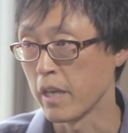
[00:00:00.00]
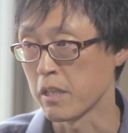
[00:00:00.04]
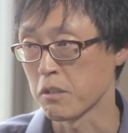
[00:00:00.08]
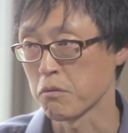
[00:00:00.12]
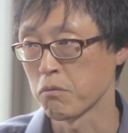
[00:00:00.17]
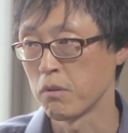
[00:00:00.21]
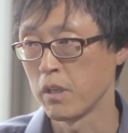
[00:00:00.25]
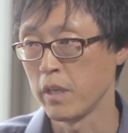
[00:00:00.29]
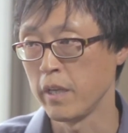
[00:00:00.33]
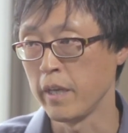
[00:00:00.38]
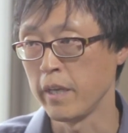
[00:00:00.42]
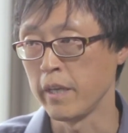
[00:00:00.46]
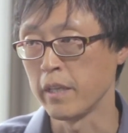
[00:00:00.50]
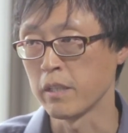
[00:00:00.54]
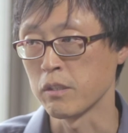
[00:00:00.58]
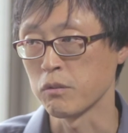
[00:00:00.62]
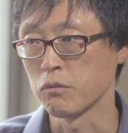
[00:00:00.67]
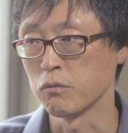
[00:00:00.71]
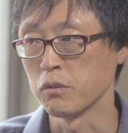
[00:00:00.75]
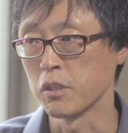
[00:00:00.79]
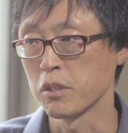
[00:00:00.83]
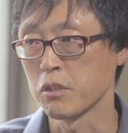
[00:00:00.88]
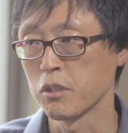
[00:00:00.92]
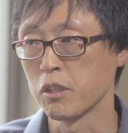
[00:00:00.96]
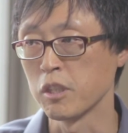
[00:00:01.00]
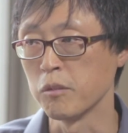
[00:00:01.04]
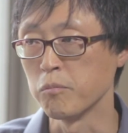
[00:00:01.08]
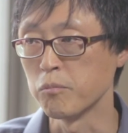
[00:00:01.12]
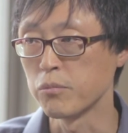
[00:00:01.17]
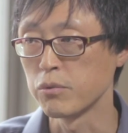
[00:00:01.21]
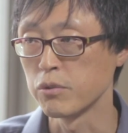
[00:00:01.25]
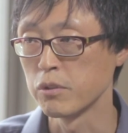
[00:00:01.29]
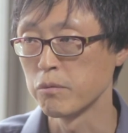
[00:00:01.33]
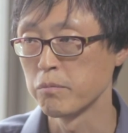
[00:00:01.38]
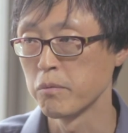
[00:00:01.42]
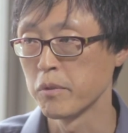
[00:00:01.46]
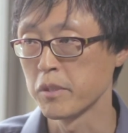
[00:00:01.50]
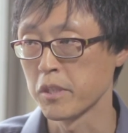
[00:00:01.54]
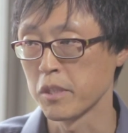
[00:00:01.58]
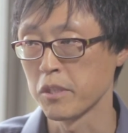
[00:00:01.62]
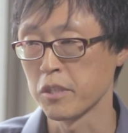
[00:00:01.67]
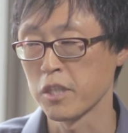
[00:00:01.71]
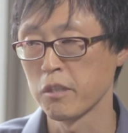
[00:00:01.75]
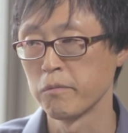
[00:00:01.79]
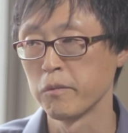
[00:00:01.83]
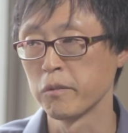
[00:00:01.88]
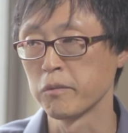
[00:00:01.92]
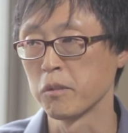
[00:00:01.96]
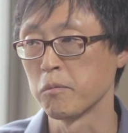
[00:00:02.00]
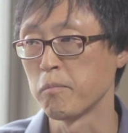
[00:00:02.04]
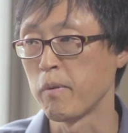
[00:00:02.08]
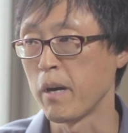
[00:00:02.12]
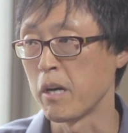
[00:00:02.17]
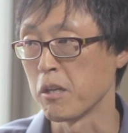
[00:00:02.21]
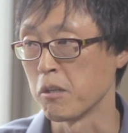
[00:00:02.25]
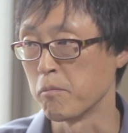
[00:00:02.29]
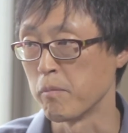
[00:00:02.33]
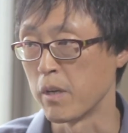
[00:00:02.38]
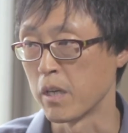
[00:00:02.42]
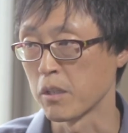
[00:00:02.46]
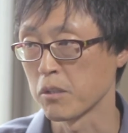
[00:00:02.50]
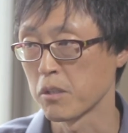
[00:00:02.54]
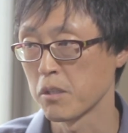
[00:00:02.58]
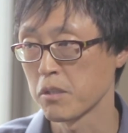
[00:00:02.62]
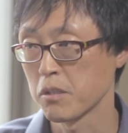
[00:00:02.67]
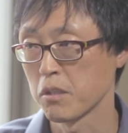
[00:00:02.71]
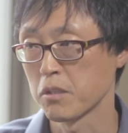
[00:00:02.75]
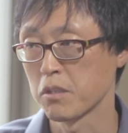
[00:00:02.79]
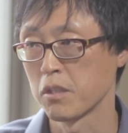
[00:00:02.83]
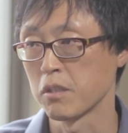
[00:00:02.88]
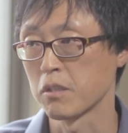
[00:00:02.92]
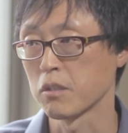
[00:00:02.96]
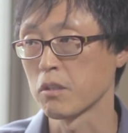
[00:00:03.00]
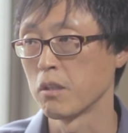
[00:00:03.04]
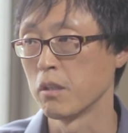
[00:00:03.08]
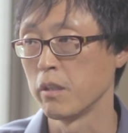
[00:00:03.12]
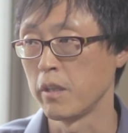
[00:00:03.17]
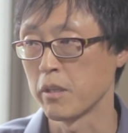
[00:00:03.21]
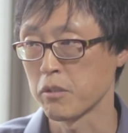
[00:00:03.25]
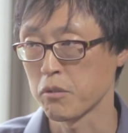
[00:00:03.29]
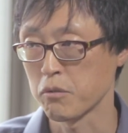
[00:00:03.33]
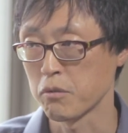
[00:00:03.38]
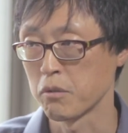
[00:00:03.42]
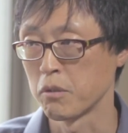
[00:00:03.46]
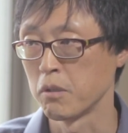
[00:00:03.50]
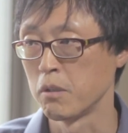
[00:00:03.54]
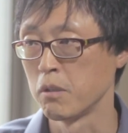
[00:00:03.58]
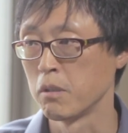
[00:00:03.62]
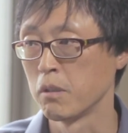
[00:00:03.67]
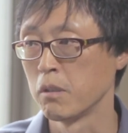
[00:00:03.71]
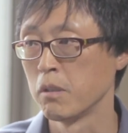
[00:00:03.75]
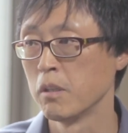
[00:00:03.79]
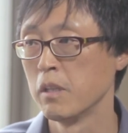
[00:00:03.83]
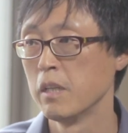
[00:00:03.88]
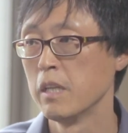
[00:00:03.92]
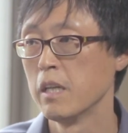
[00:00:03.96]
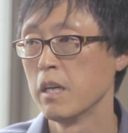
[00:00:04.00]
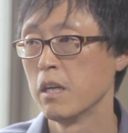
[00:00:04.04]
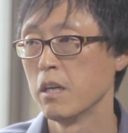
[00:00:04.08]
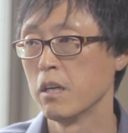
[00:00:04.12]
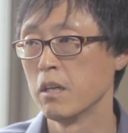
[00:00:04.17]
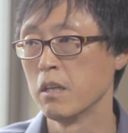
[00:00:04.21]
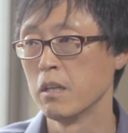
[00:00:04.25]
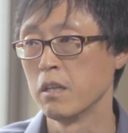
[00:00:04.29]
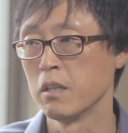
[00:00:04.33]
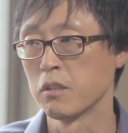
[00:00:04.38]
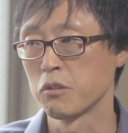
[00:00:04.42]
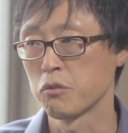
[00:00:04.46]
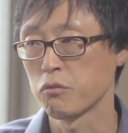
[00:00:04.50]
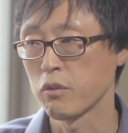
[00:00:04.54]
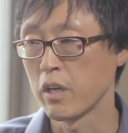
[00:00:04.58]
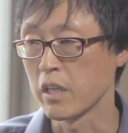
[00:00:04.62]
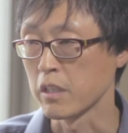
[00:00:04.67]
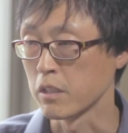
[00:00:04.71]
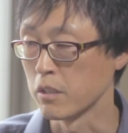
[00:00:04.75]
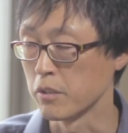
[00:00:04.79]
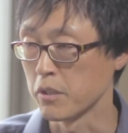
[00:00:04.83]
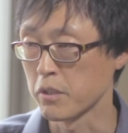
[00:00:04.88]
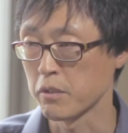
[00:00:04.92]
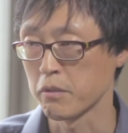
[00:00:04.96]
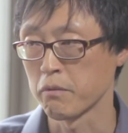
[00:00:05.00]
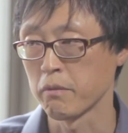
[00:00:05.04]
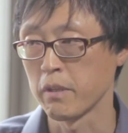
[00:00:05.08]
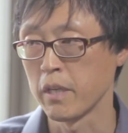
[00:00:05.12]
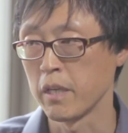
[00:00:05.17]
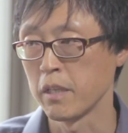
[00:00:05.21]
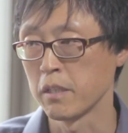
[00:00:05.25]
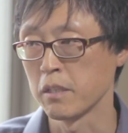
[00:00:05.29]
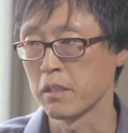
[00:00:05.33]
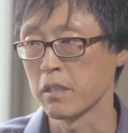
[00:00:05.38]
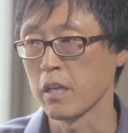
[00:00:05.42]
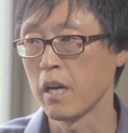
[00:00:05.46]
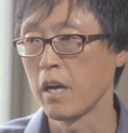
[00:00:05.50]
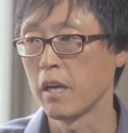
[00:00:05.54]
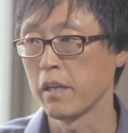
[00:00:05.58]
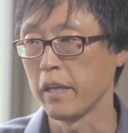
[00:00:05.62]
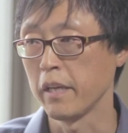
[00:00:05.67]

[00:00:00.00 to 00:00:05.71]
as well as we saw improvements in some of the biomarkers such as cholesterol, triglycerides,